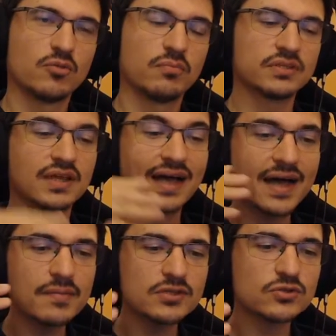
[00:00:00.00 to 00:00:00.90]
but
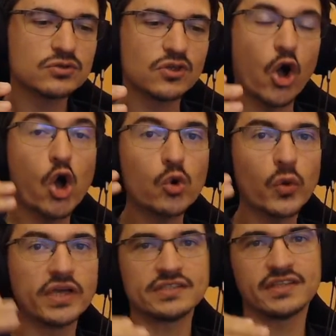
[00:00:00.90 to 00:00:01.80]
Amazon
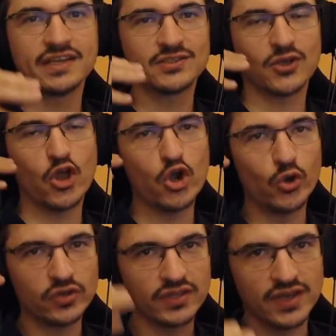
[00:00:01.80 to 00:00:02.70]
always takes a
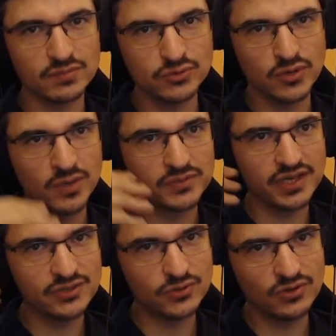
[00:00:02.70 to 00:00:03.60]
long time to
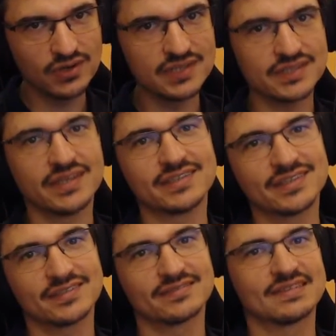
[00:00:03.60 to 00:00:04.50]
update your
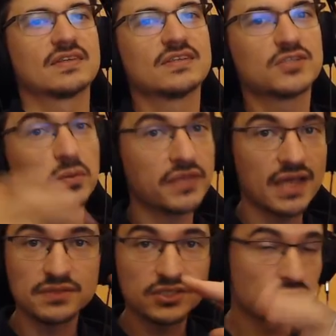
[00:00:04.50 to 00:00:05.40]
listings.
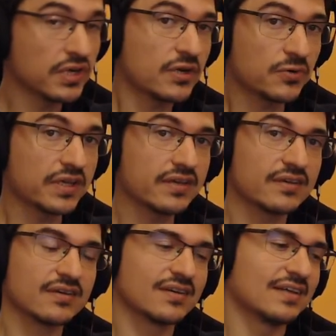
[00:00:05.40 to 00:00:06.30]
Sometimes it's really quick
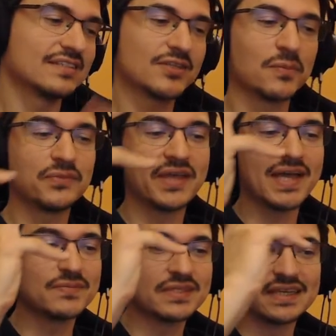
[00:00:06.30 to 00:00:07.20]
and
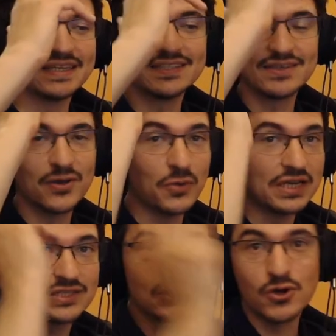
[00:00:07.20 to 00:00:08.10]
sometimes it's
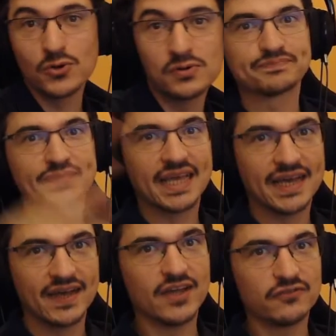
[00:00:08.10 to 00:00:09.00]
really slow.
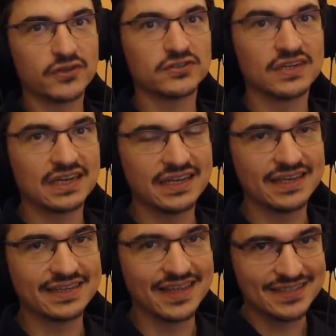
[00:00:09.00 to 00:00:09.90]
Unfortunately,
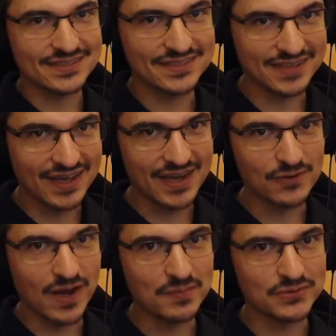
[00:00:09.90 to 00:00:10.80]
that's how
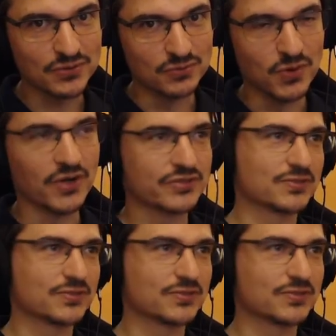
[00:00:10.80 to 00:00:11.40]
Amazon works.